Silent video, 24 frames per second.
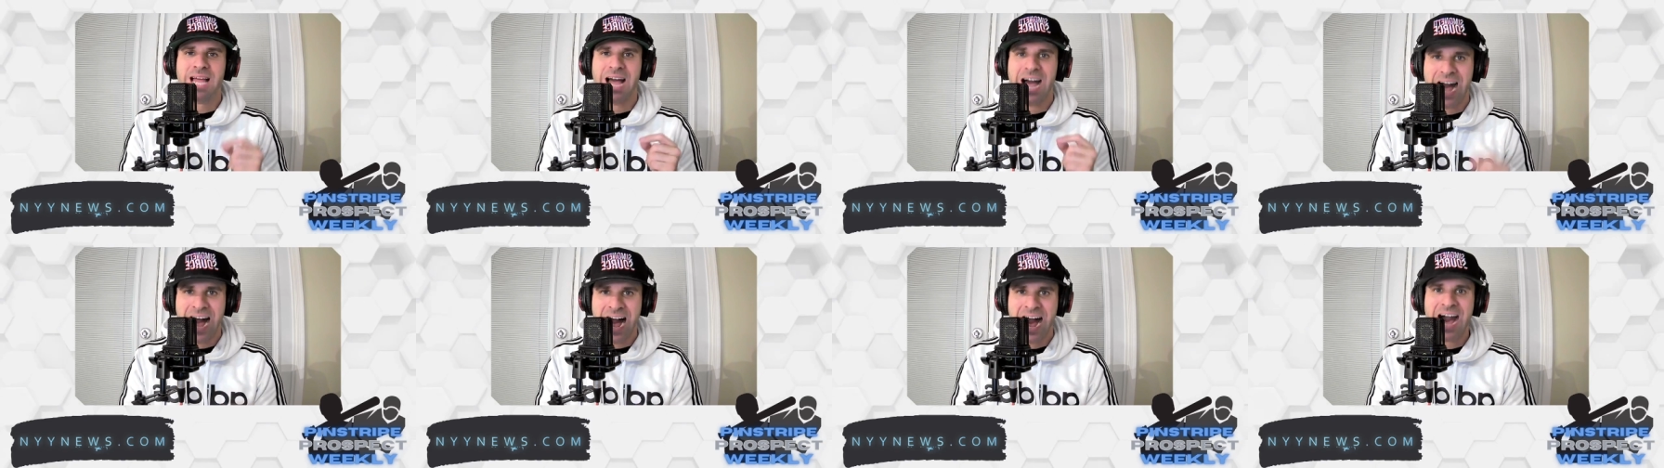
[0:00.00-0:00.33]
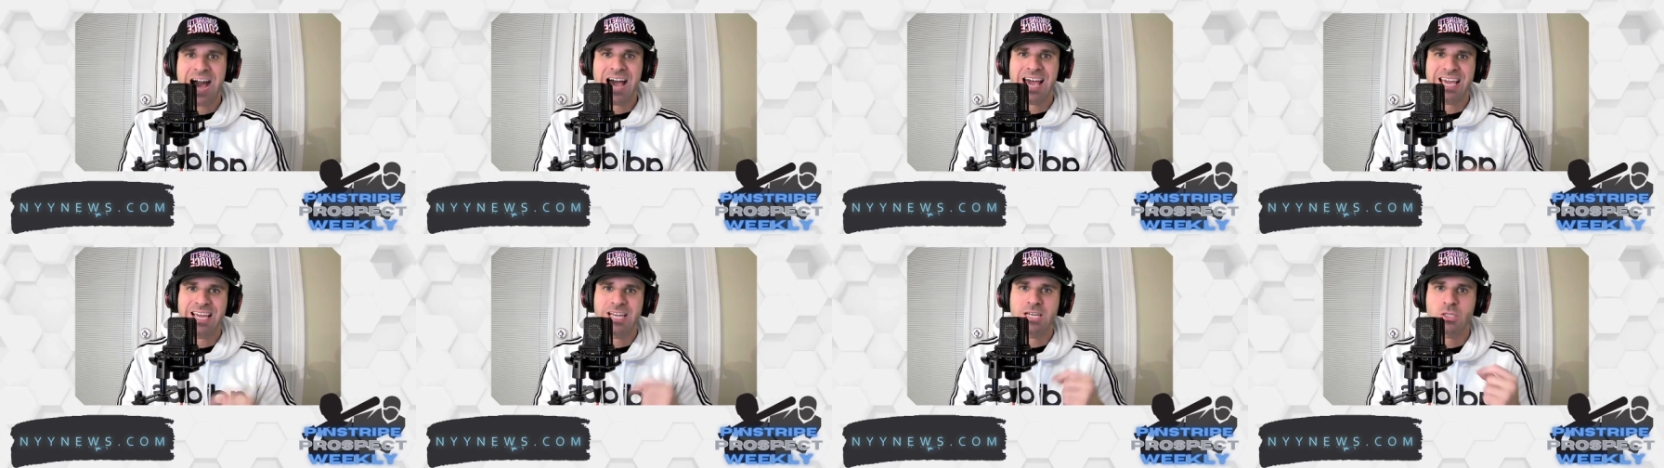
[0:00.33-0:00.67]

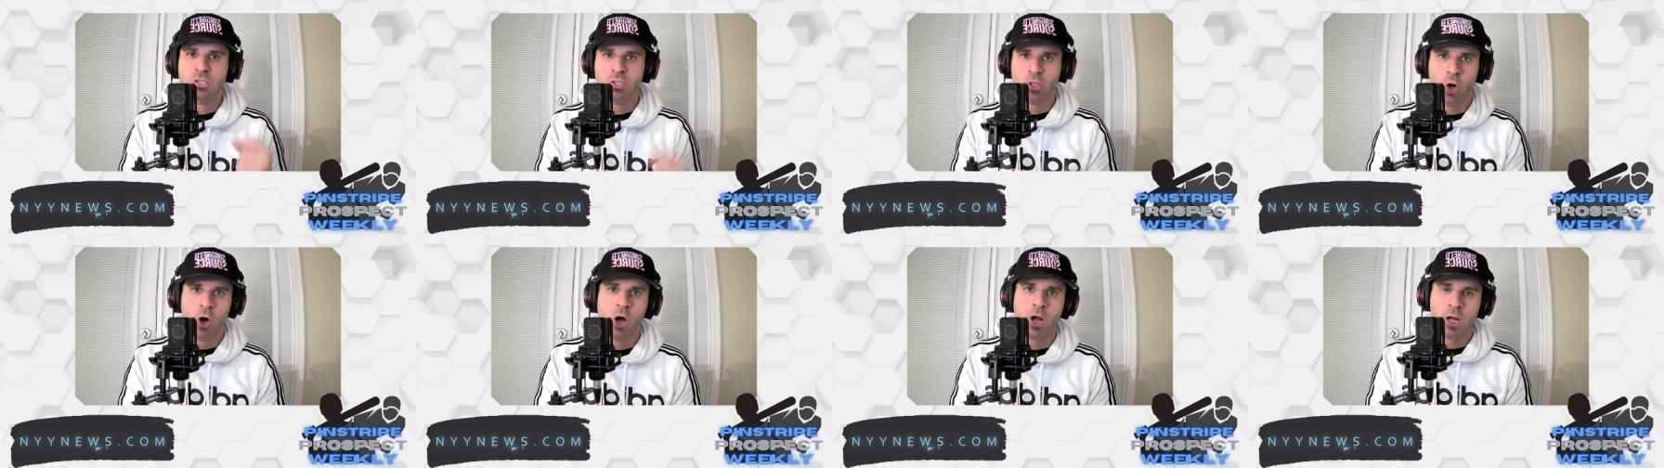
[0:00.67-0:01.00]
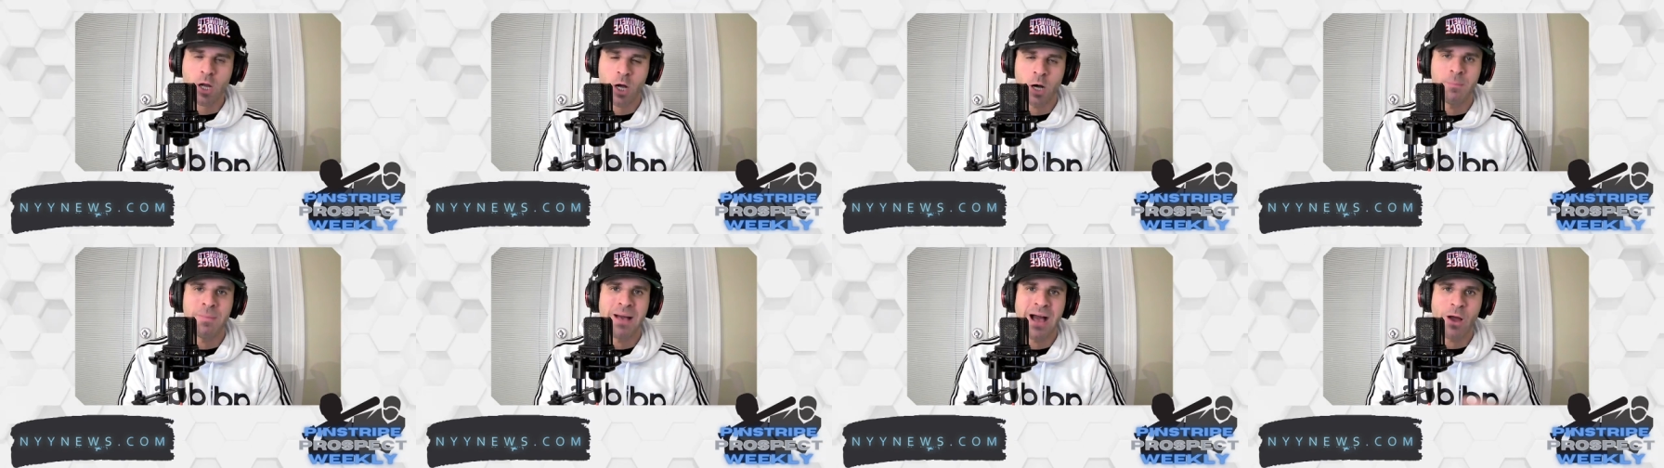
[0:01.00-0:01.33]
I talk
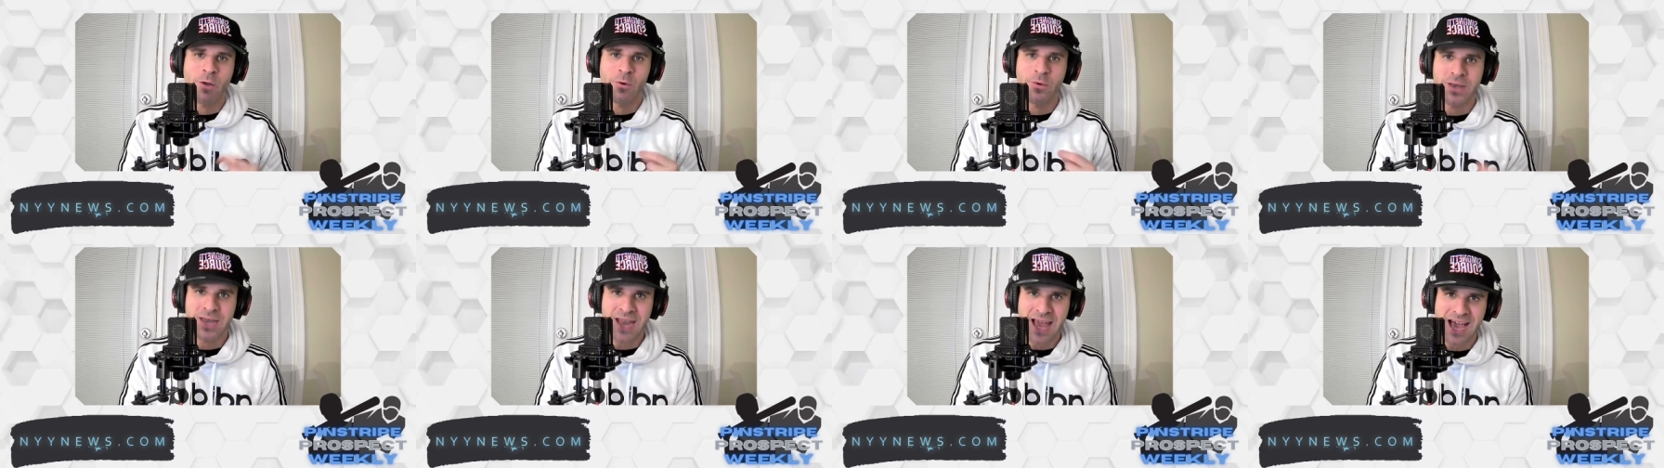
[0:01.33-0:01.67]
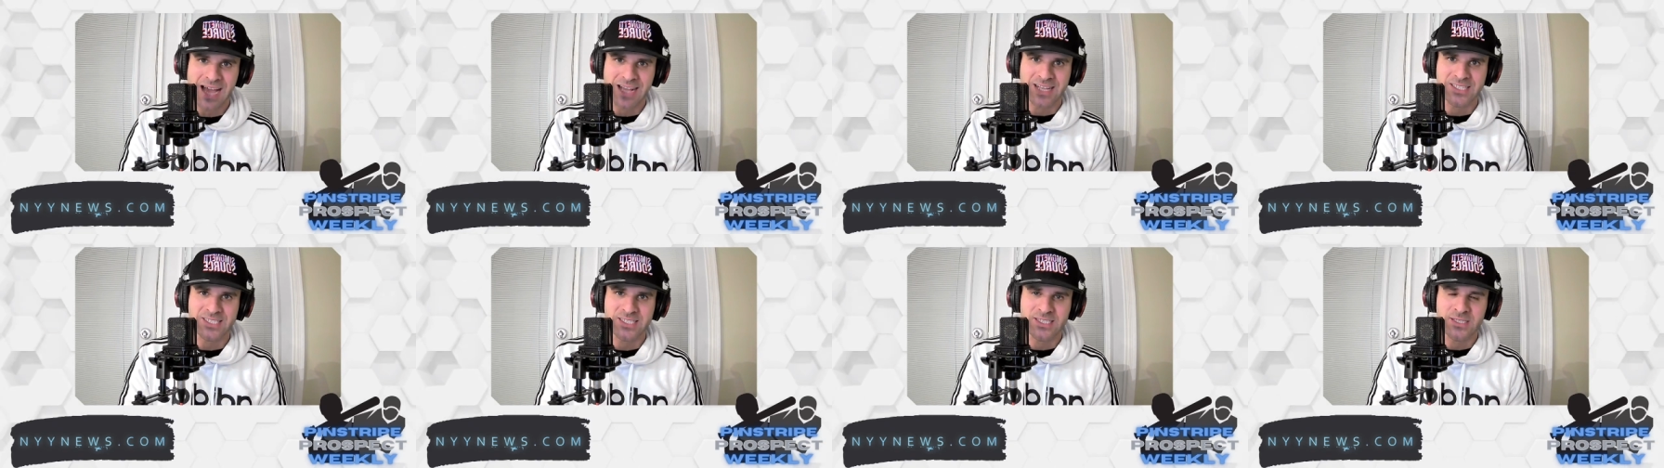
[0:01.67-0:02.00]
about
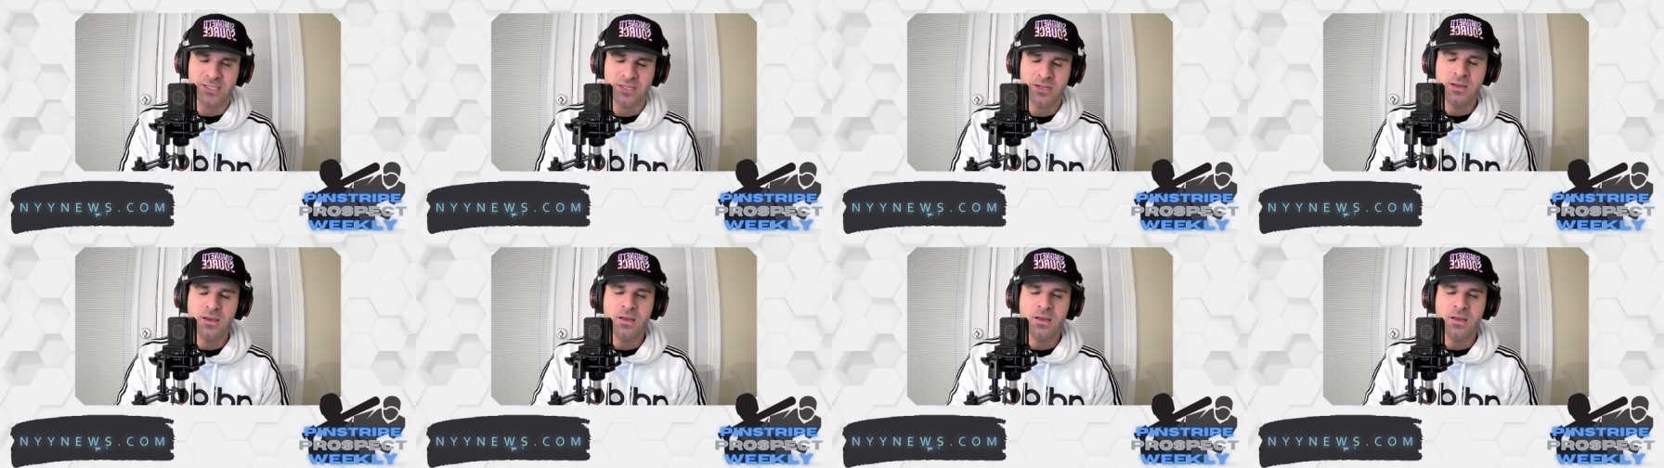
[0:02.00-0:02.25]
next.